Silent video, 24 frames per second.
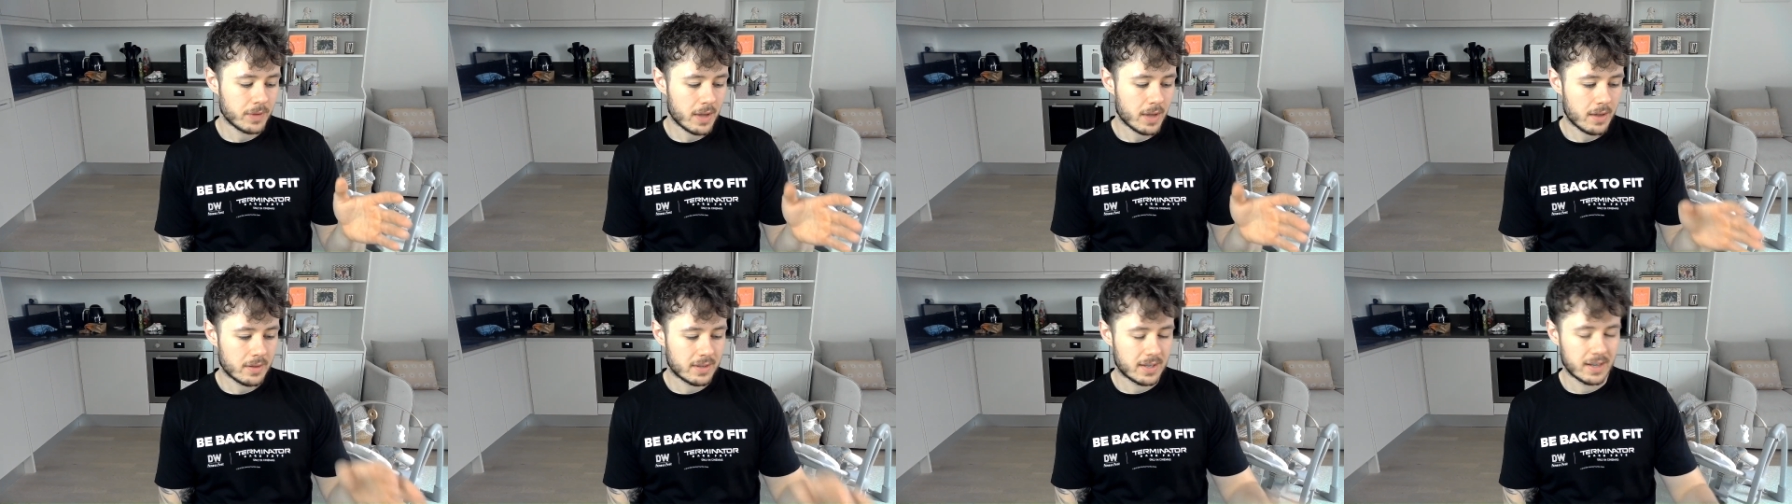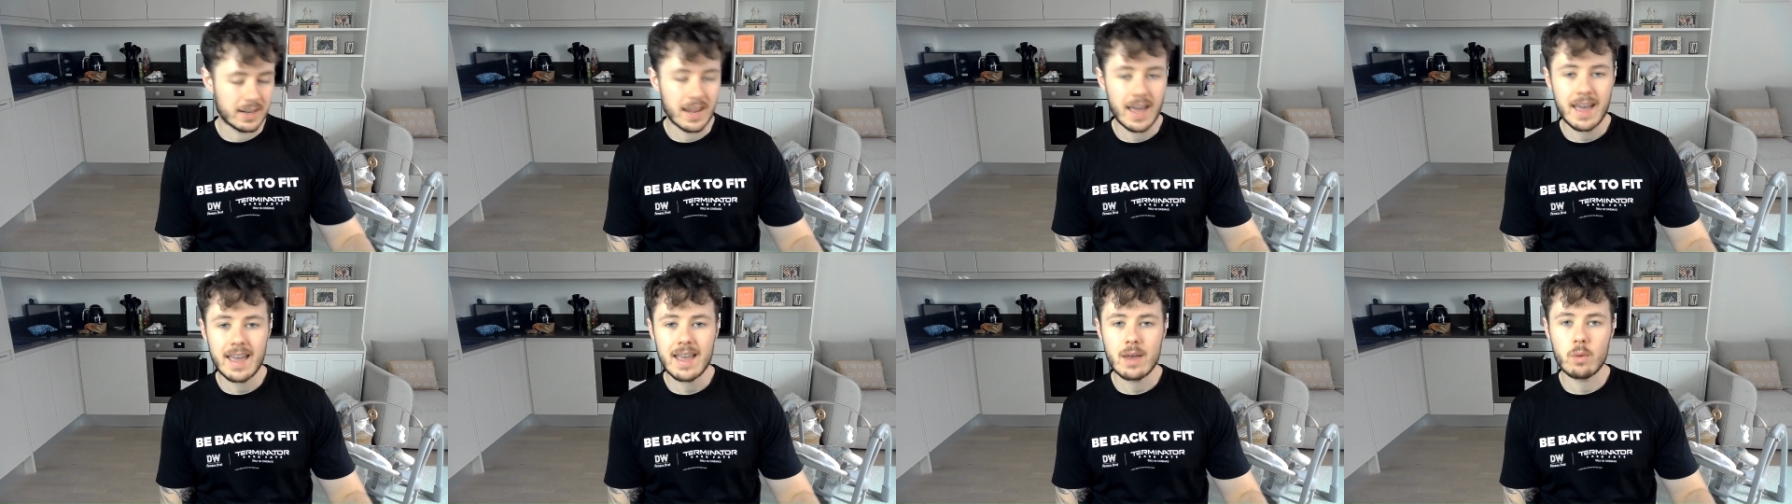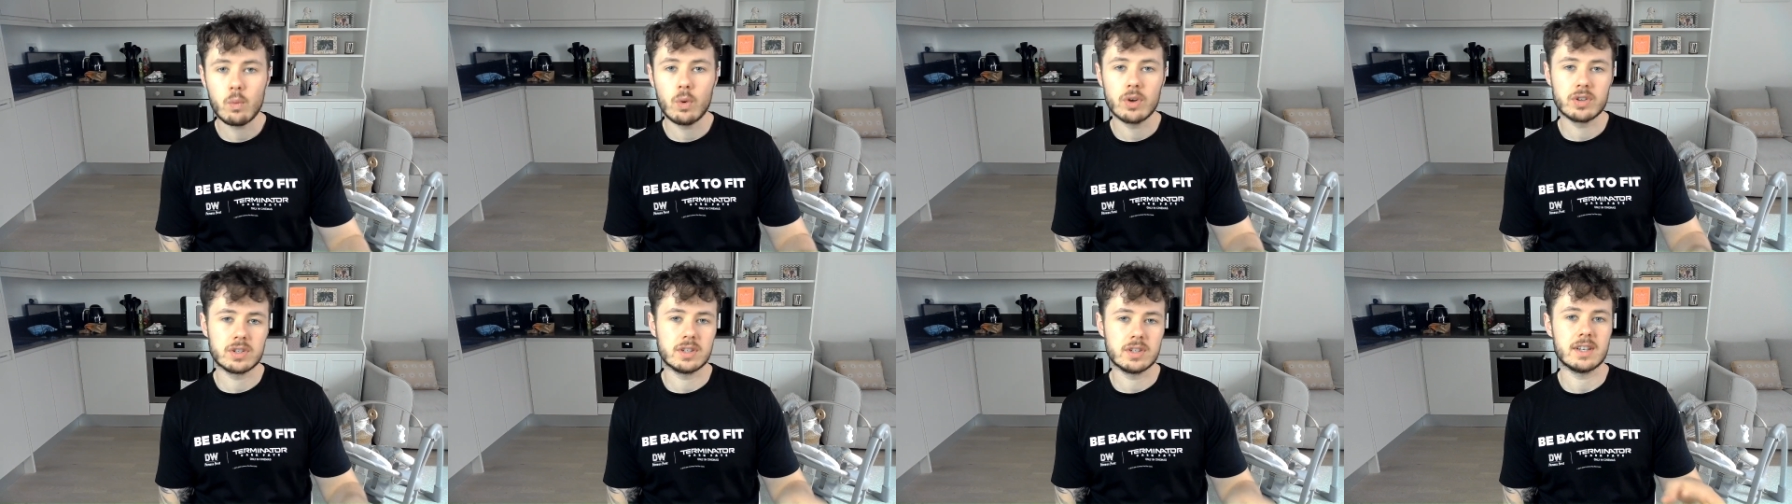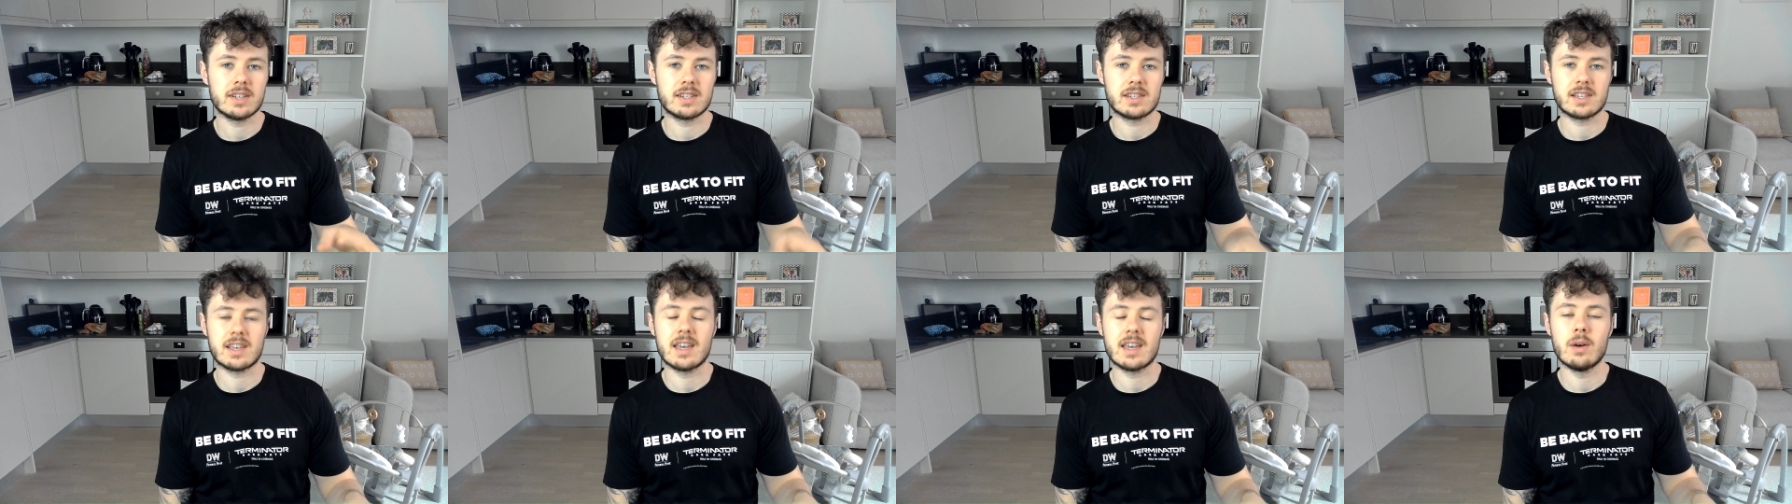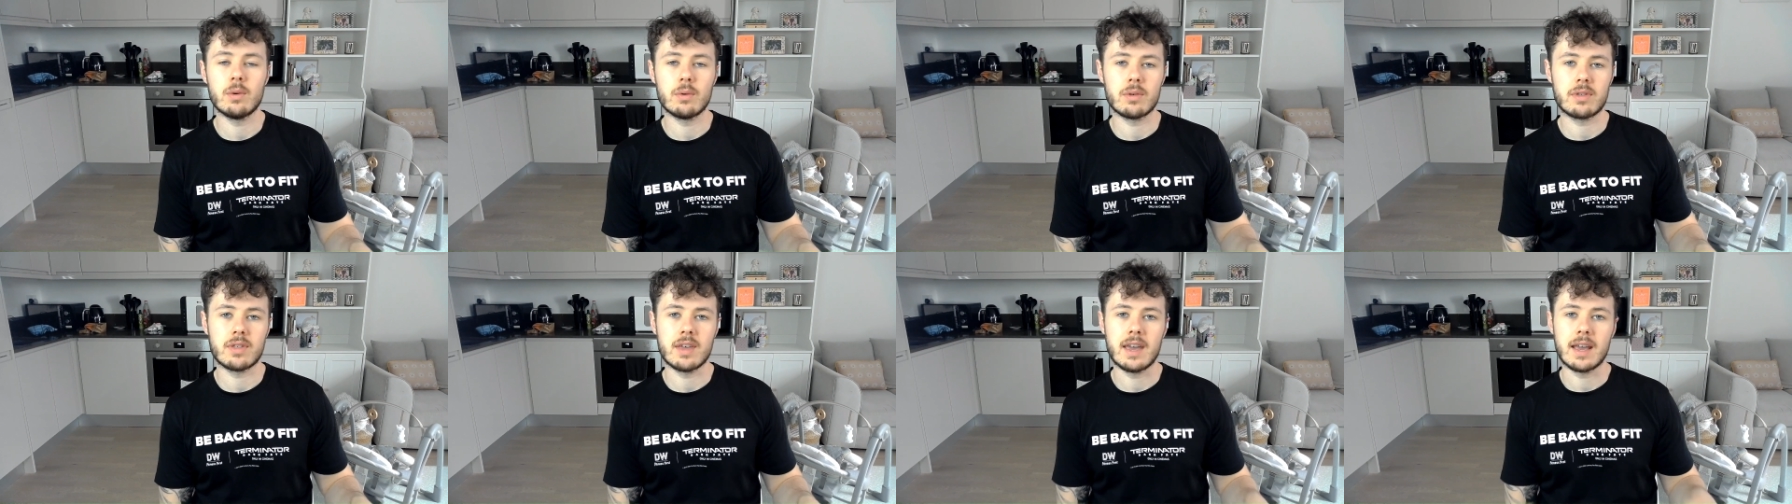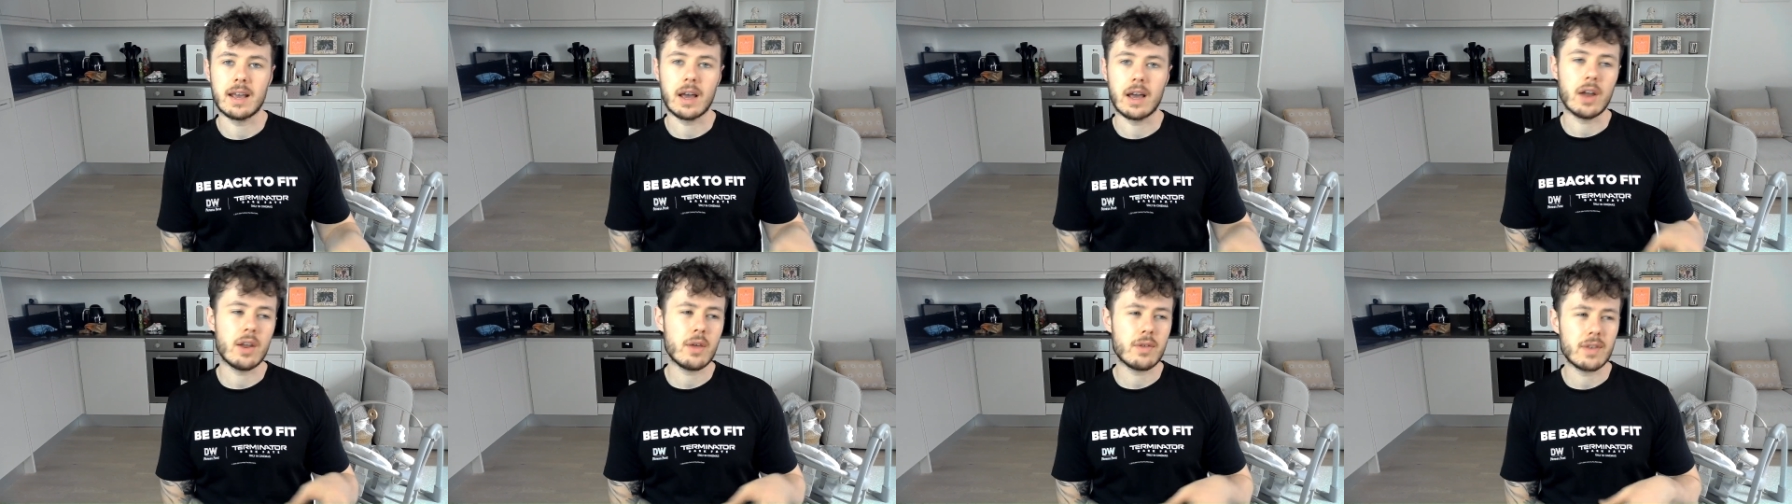today wasn't a skill thing.
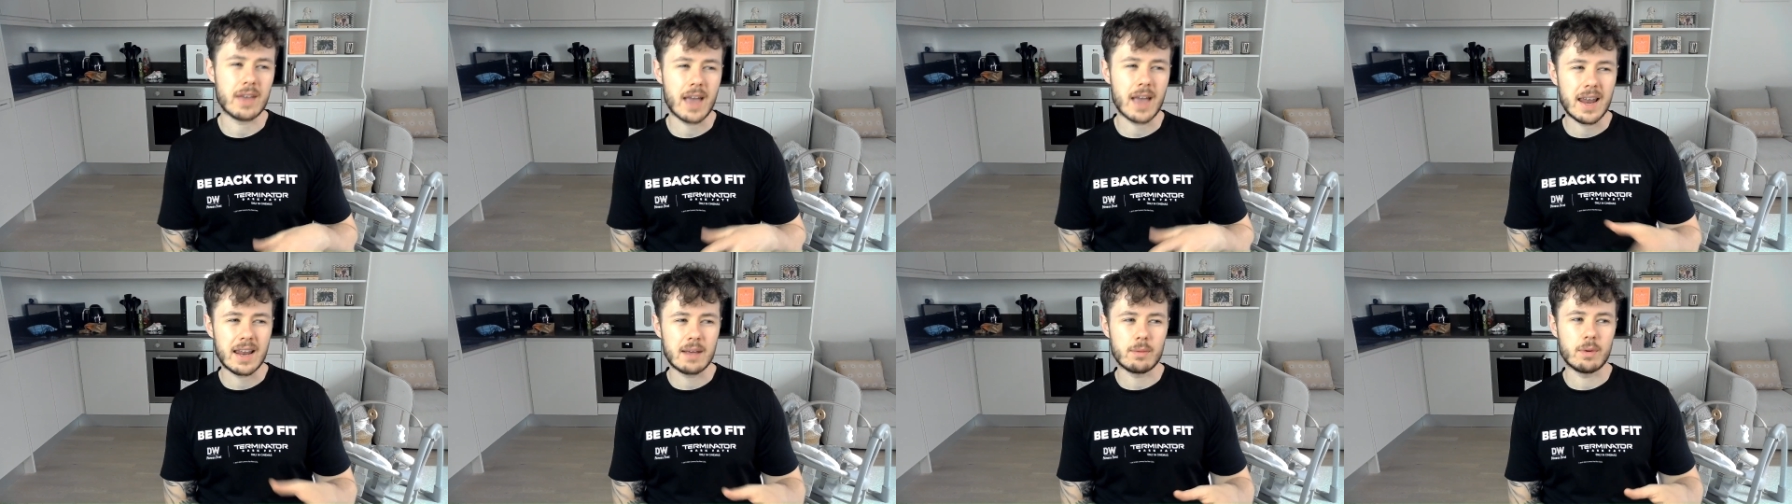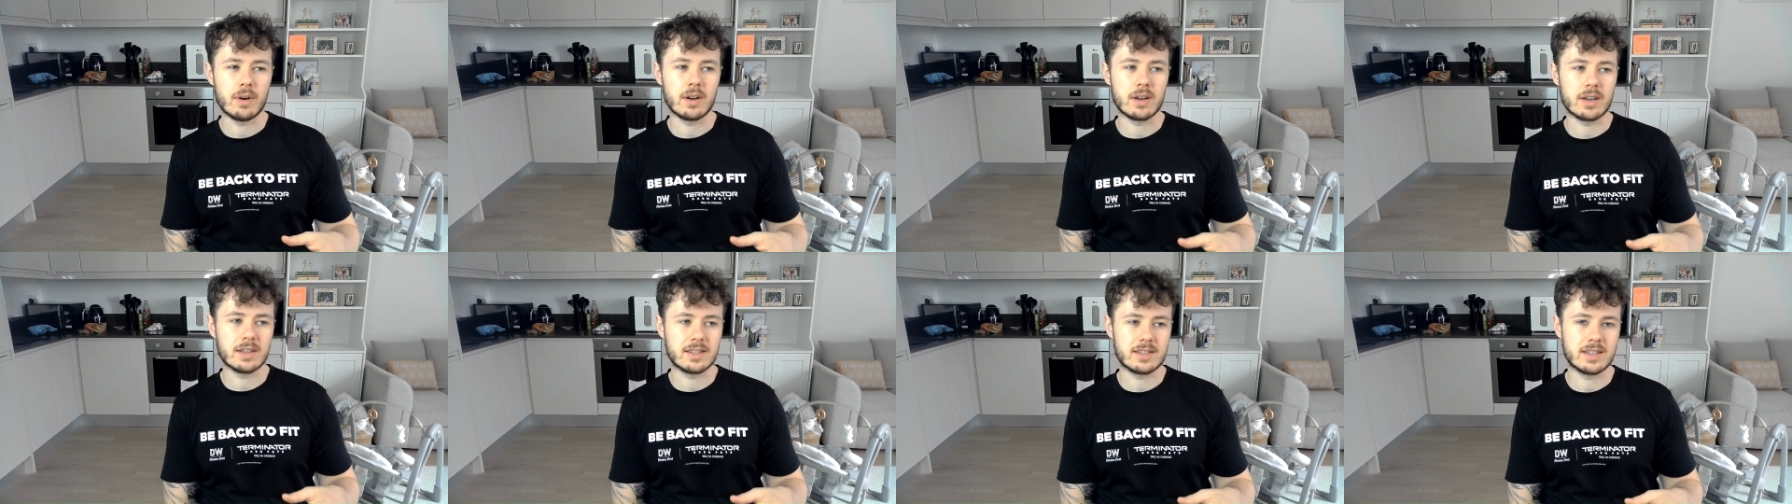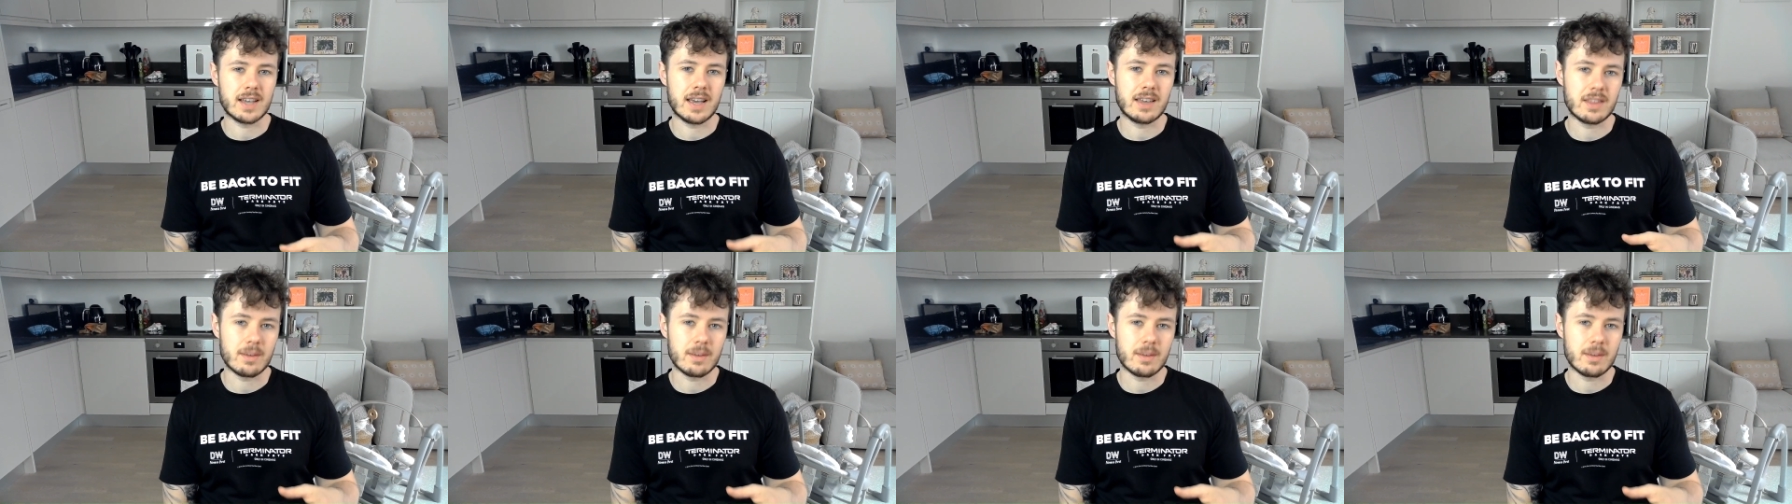I don't think anyone could say